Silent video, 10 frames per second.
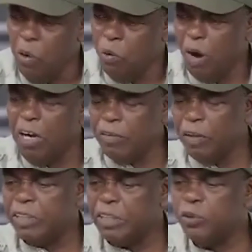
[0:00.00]
One of
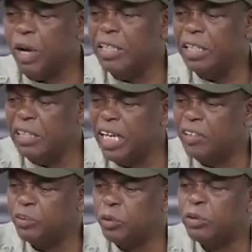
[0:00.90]
the reasons why Niger
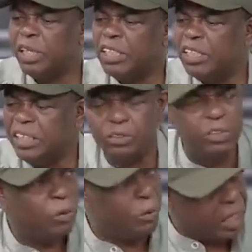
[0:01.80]
is so strategic
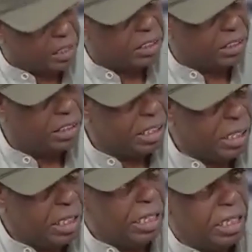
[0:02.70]
to the West
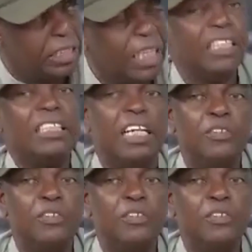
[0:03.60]
is that the